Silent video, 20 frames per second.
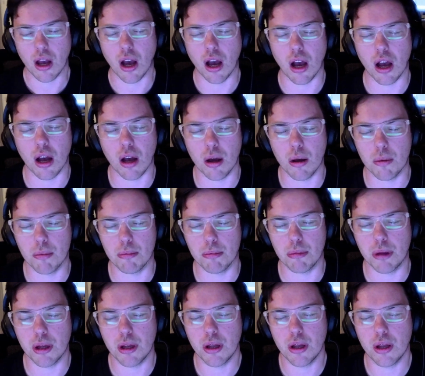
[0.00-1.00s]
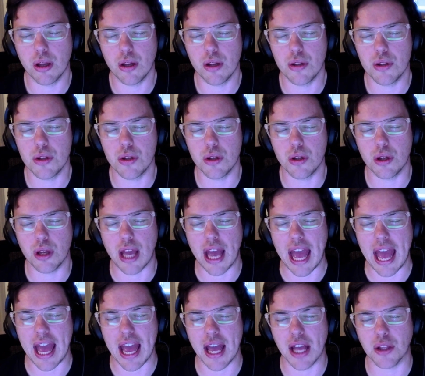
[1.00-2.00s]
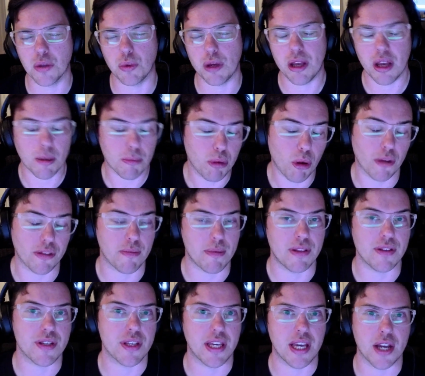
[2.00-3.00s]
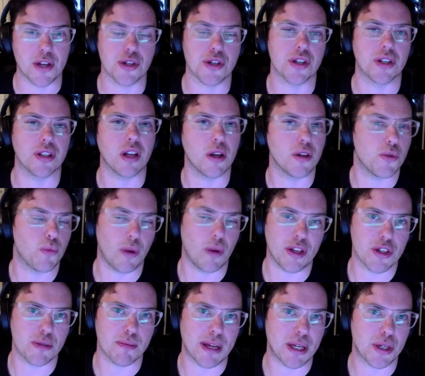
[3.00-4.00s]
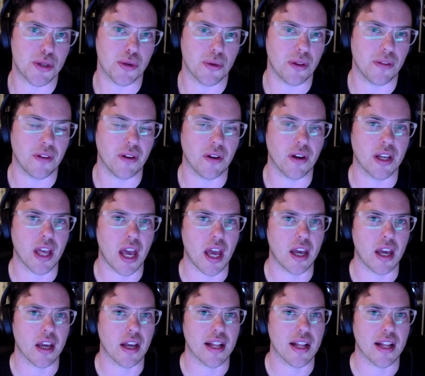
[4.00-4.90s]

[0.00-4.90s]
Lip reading: And we import them into the engine and we just make sure that they're okay.